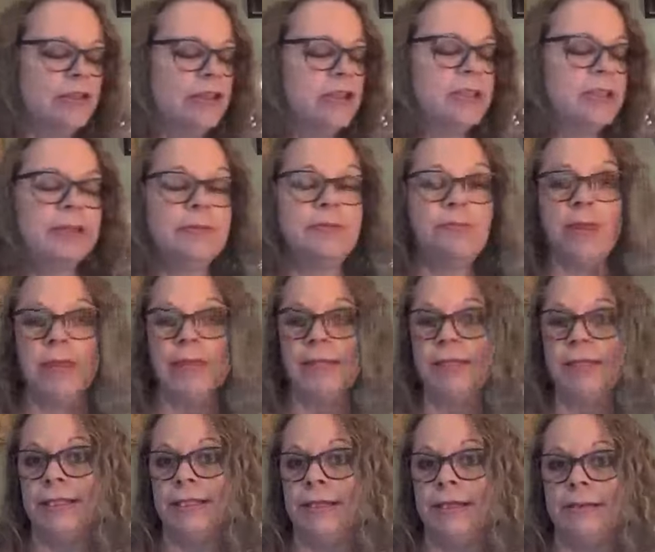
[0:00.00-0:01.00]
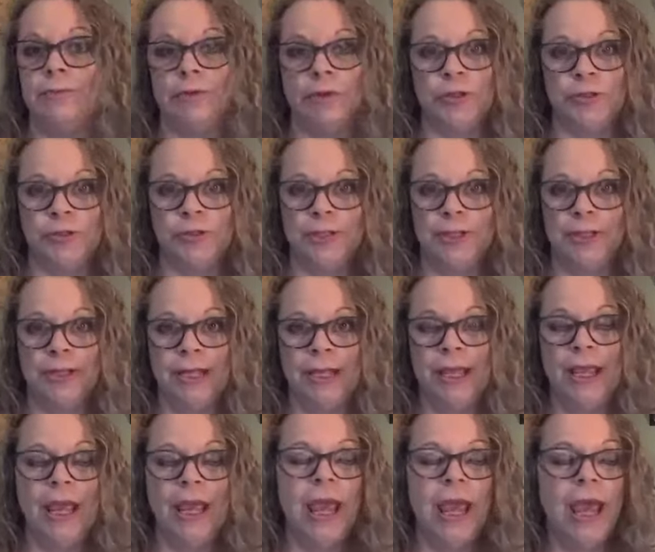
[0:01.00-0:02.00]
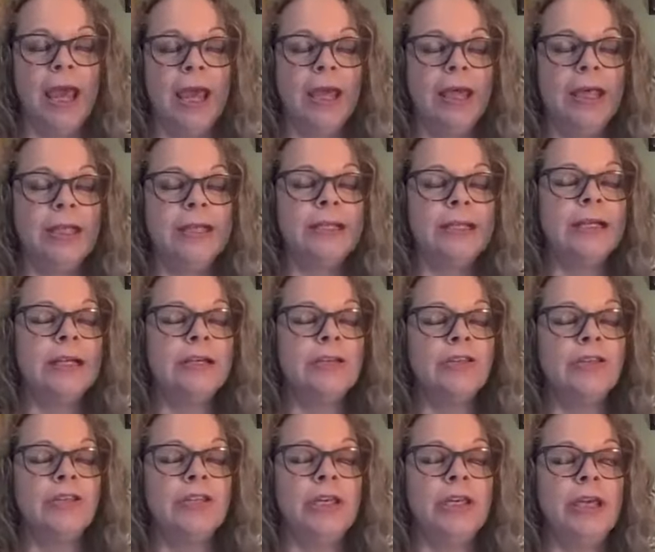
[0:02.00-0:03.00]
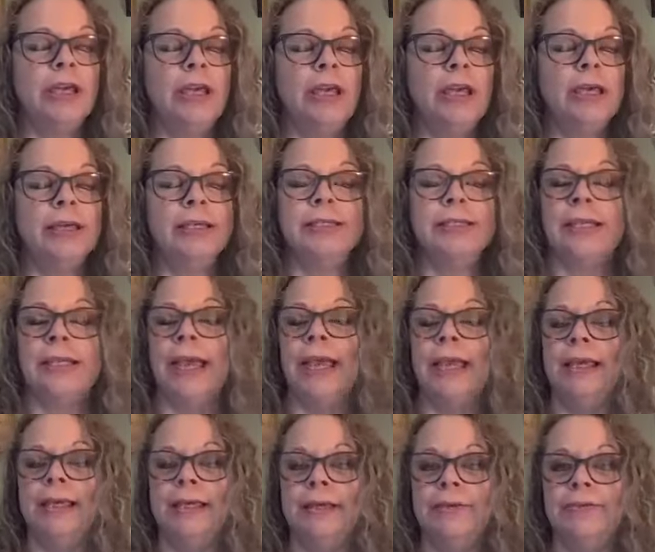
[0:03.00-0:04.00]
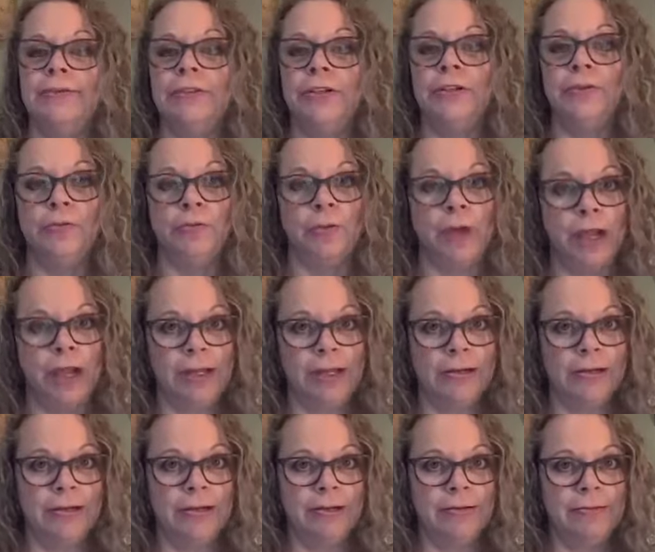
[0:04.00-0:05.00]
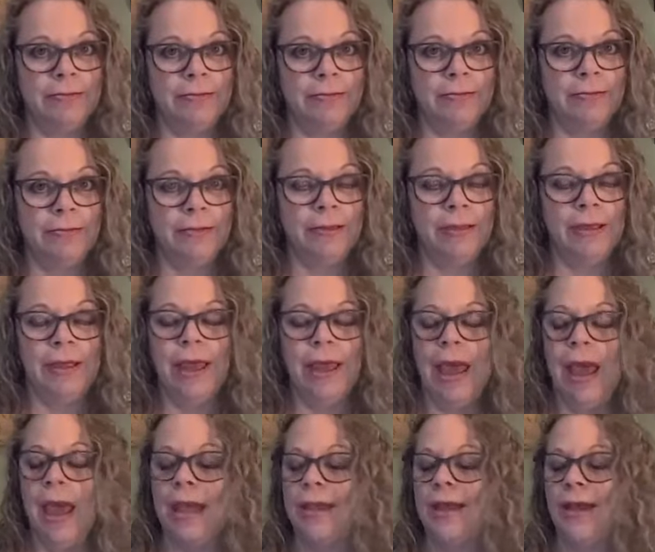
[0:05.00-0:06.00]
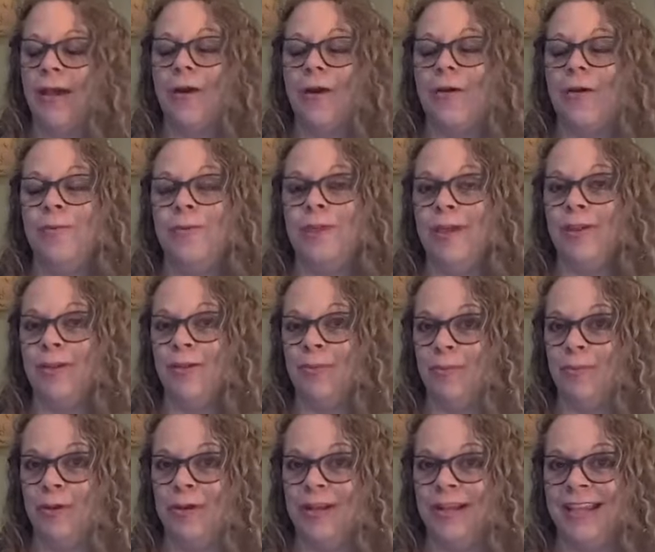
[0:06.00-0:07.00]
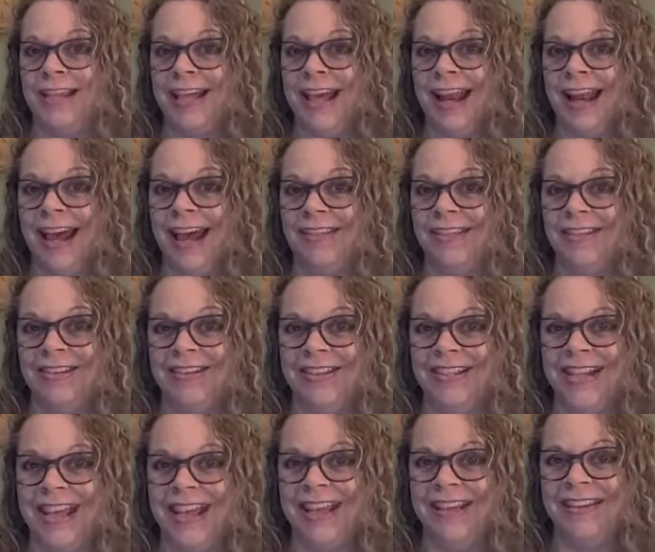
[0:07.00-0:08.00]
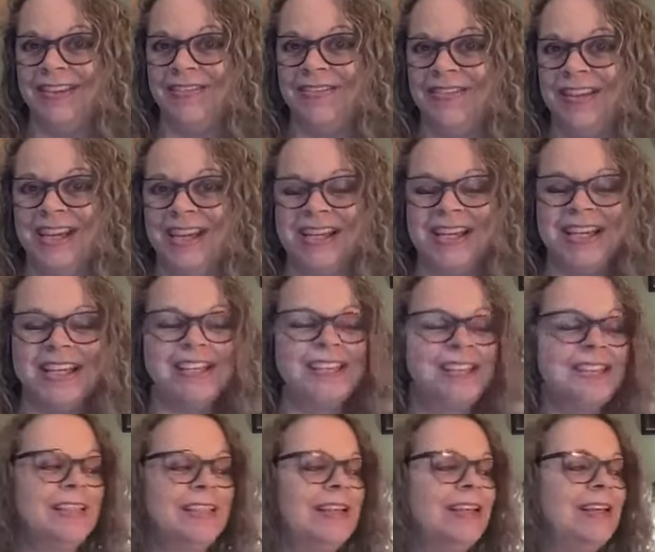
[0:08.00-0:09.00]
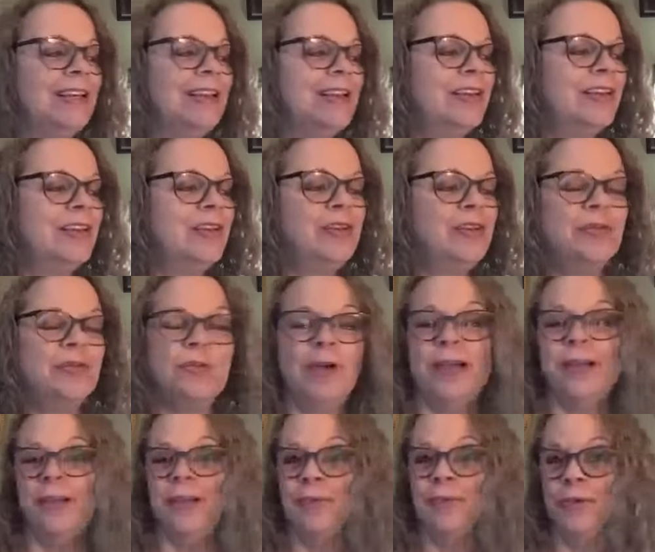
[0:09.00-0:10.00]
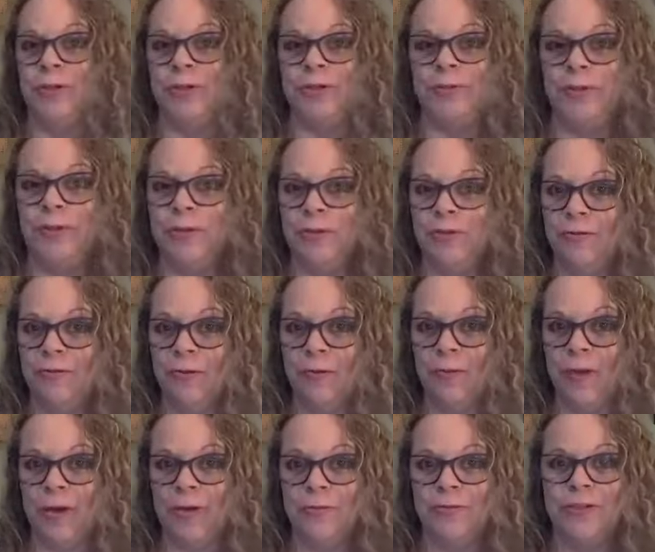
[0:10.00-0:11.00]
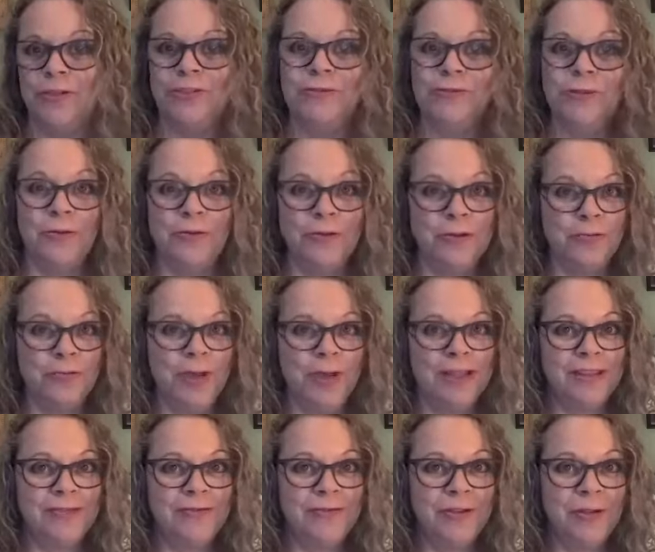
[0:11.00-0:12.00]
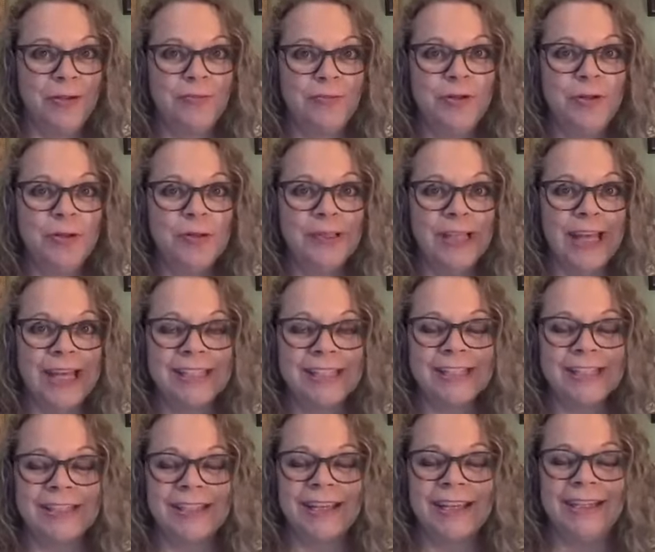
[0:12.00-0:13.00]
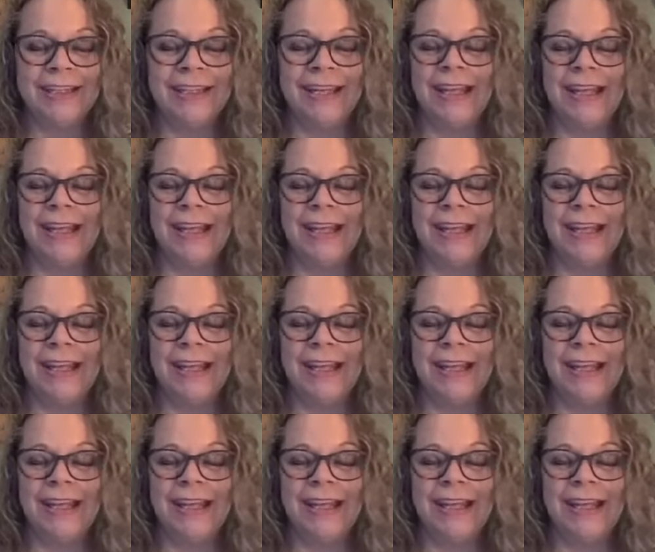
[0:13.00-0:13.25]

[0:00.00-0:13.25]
She's an amazing person. And she is a gifted writer. And I hope that you're putting that out there, Day, because you write the most beautiful poems. She wrote one about the full moon last night.